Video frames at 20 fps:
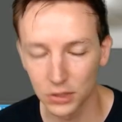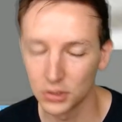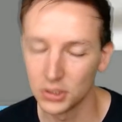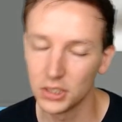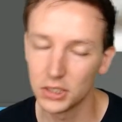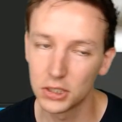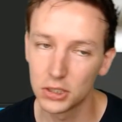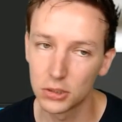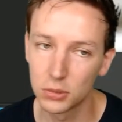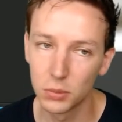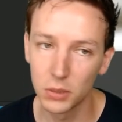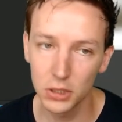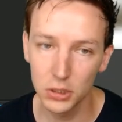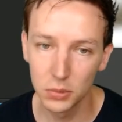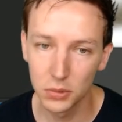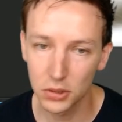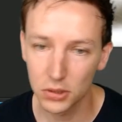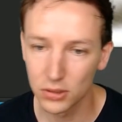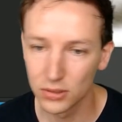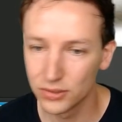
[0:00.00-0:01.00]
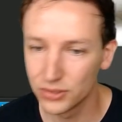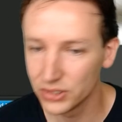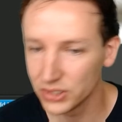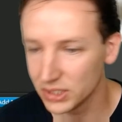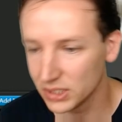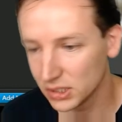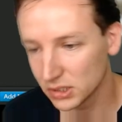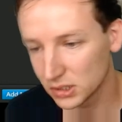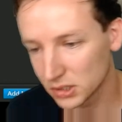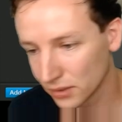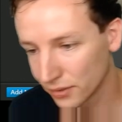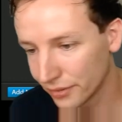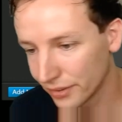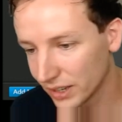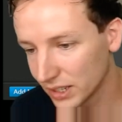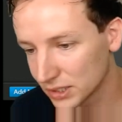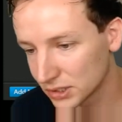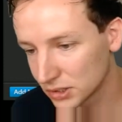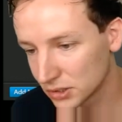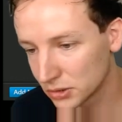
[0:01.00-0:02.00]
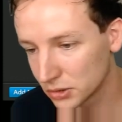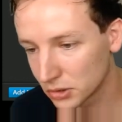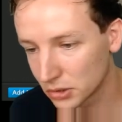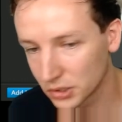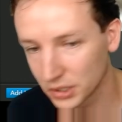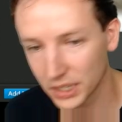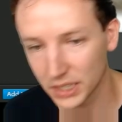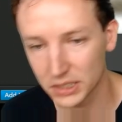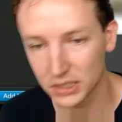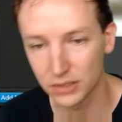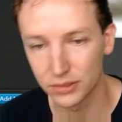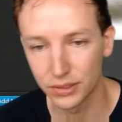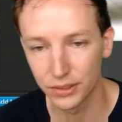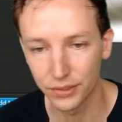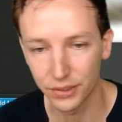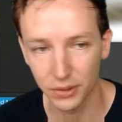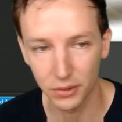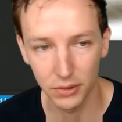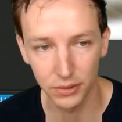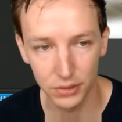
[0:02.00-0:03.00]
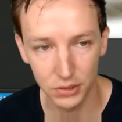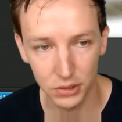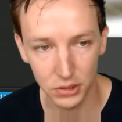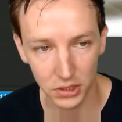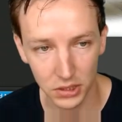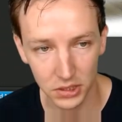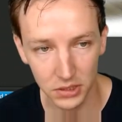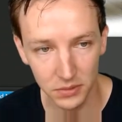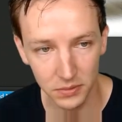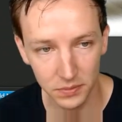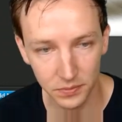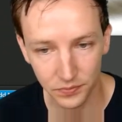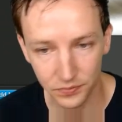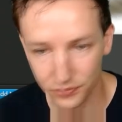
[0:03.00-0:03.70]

so this is much more convenient and faster to connect everything with each other.